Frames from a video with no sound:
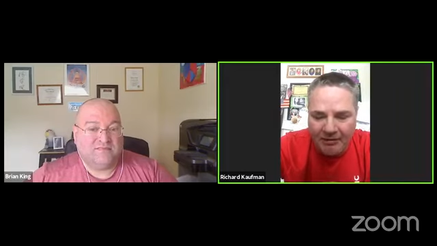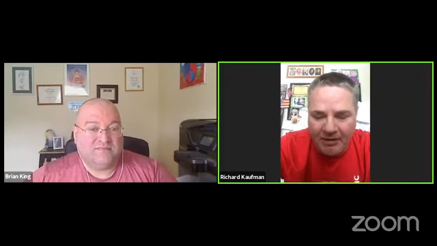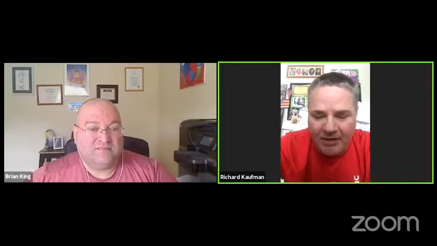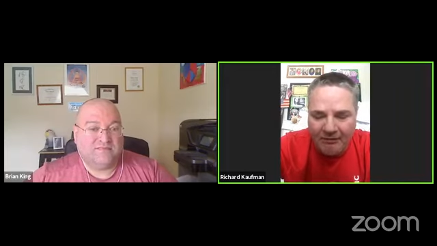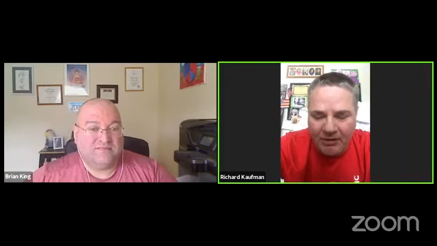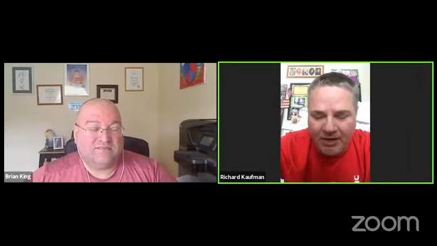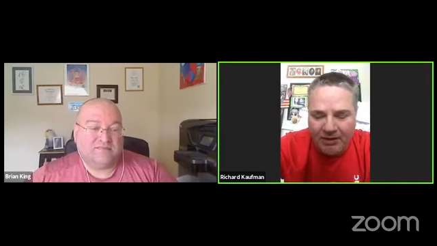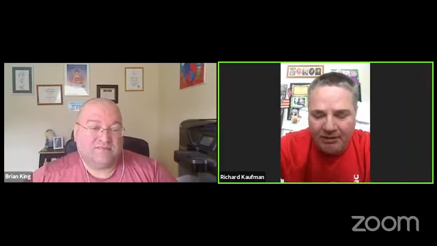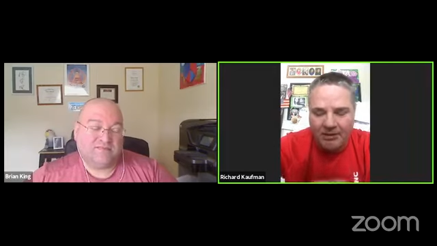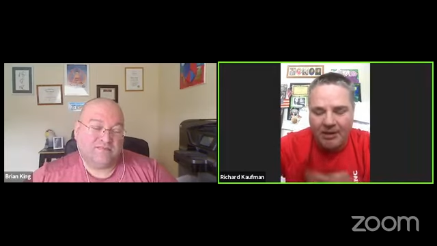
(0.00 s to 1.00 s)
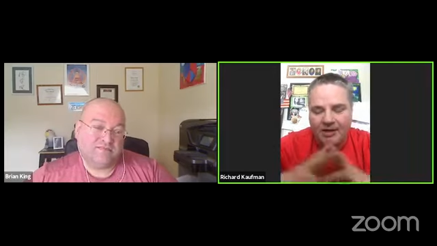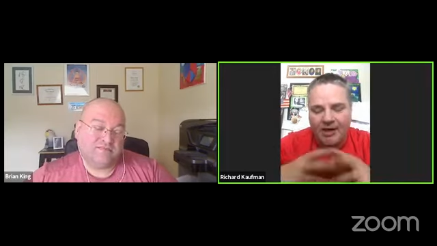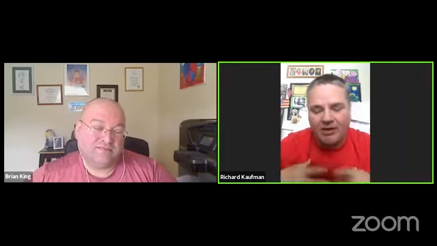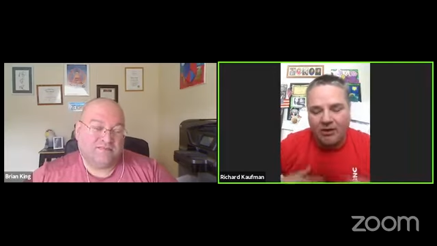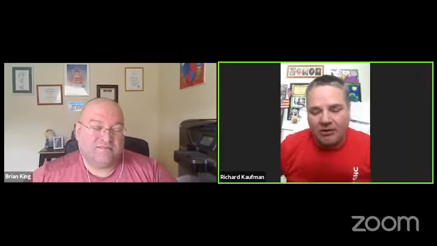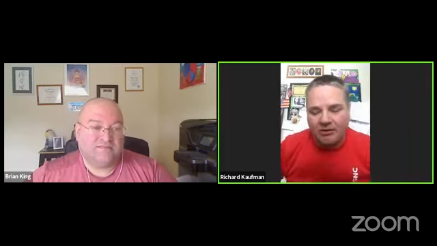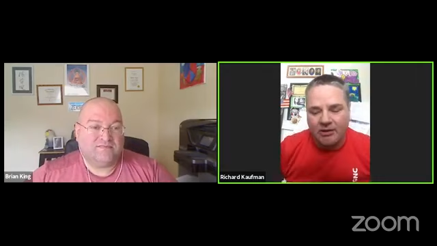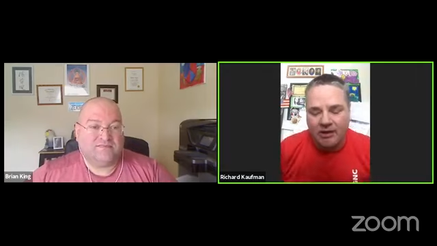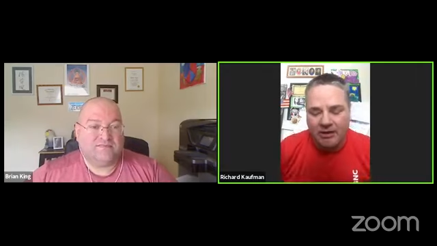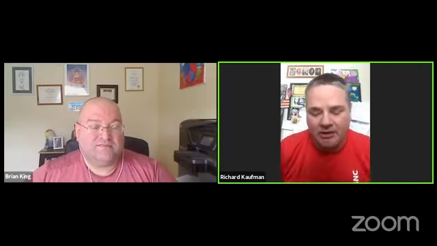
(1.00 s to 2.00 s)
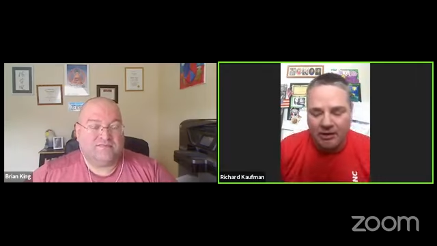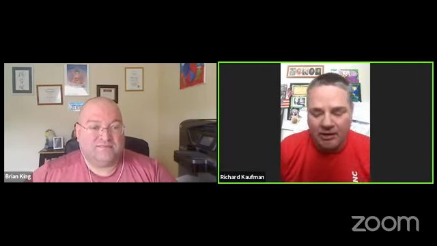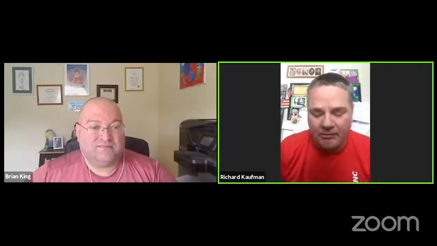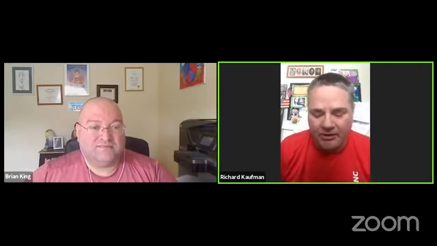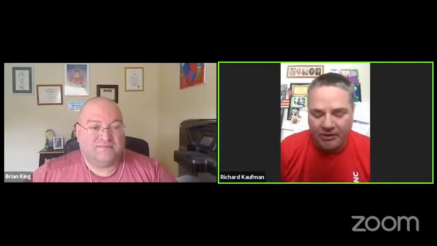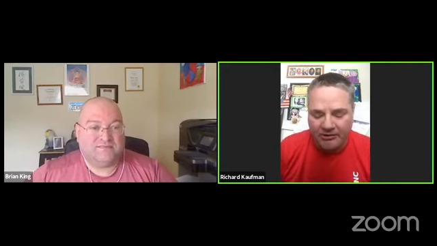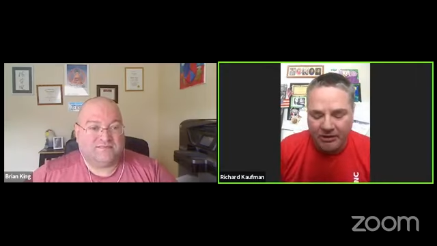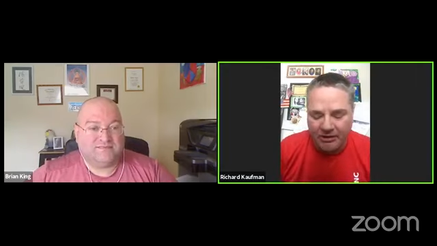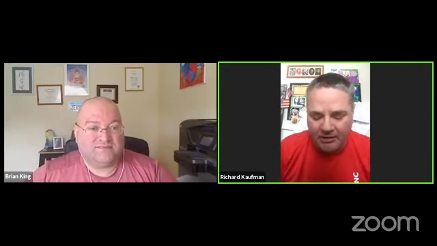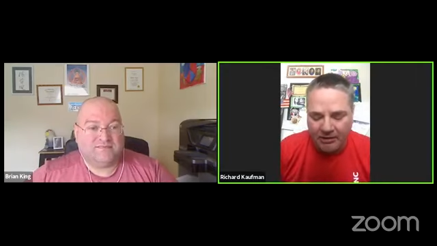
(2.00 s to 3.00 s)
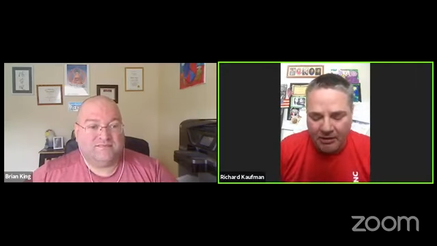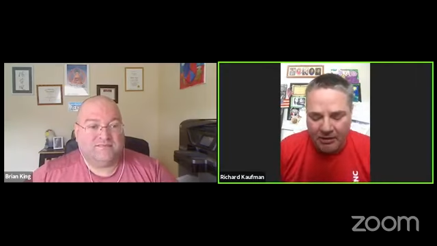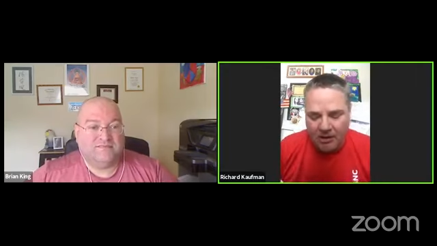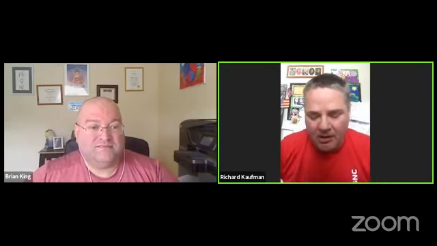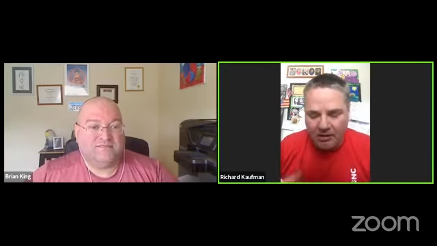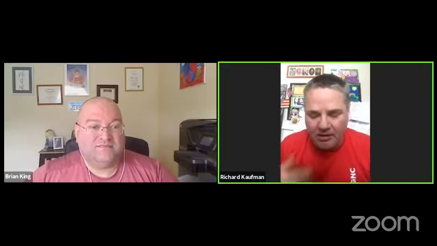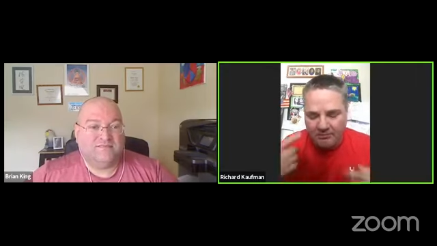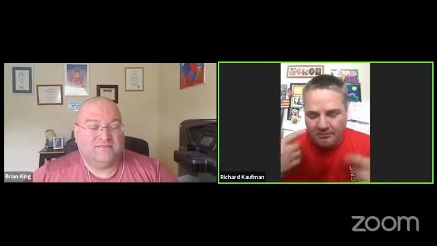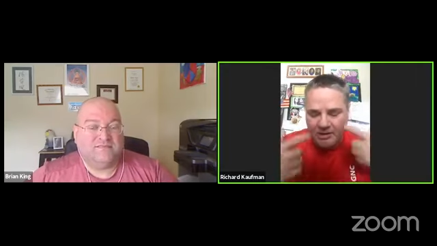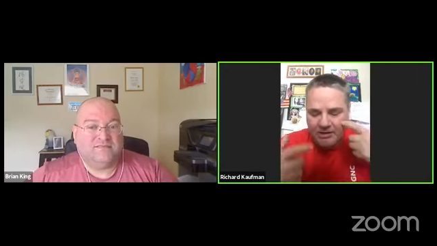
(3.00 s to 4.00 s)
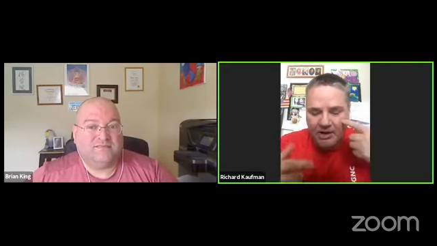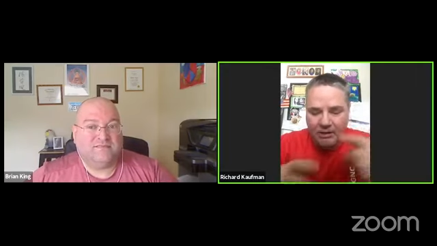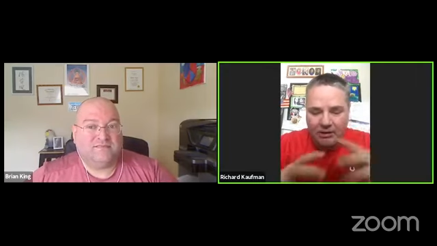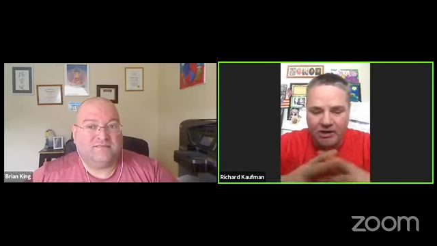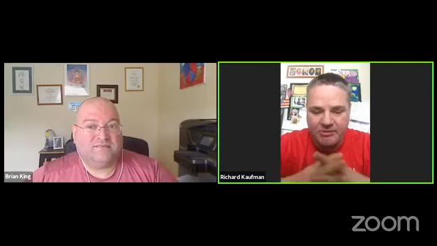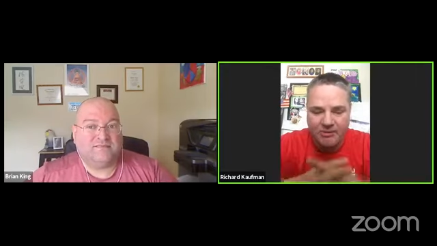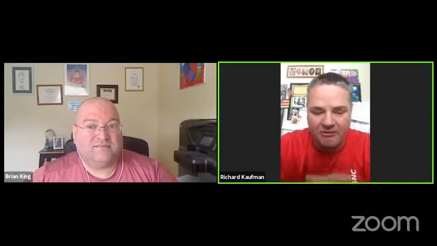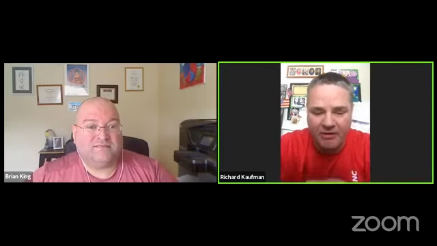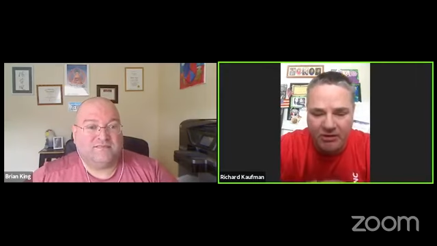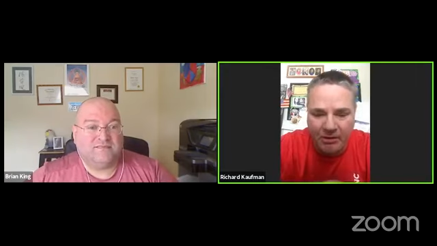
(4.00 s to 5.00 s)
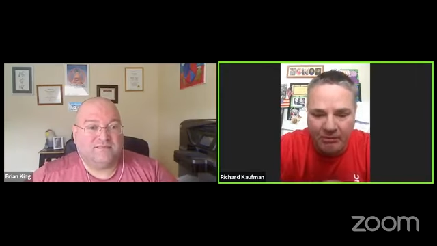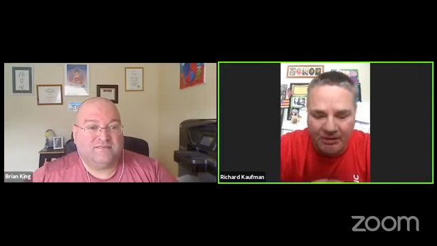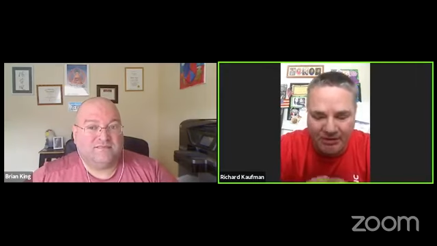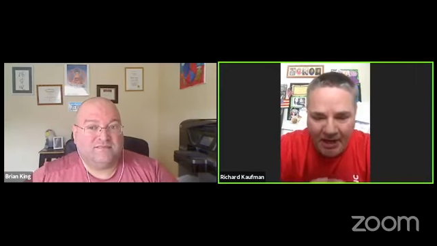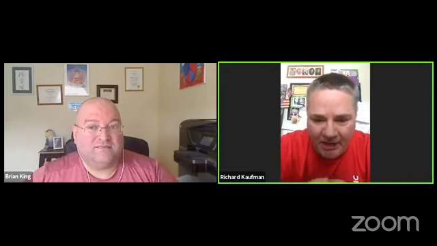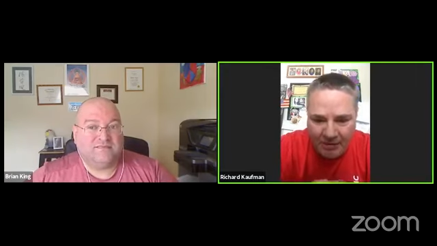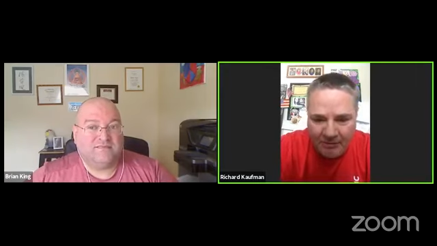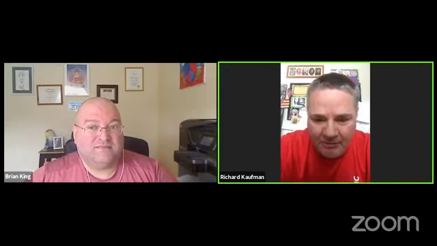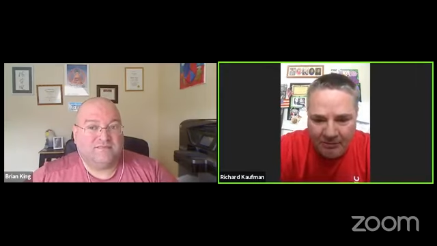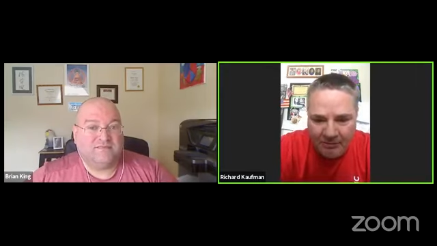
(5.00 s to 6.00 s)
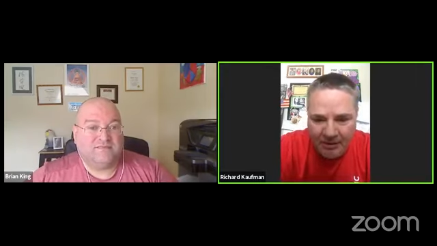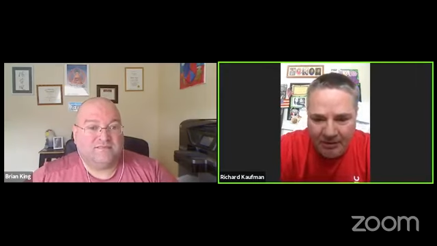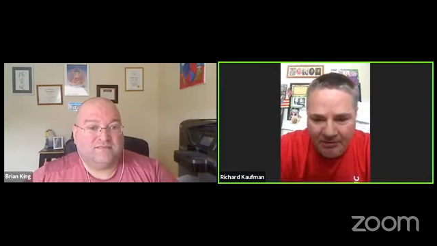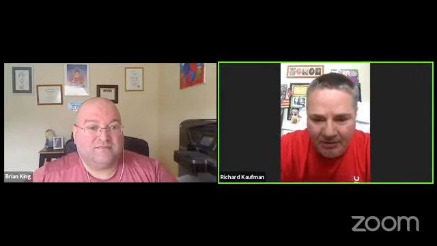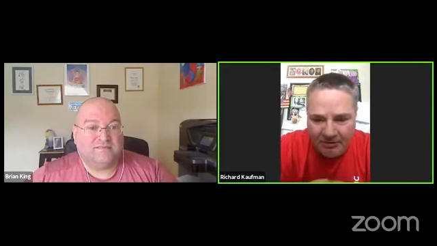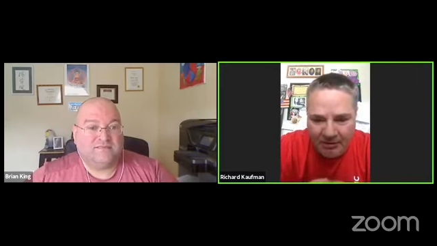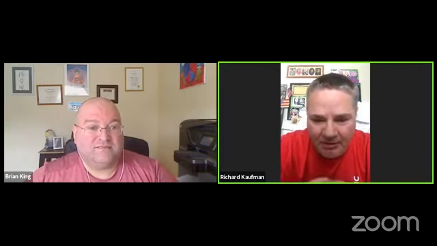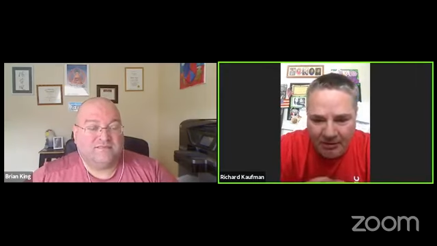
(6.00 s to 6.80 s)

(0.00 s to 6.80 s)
Speaker 1: Like even when I I got hurt and in the military, I that's how I lost my vision. I'm like, Doc, I said, you know,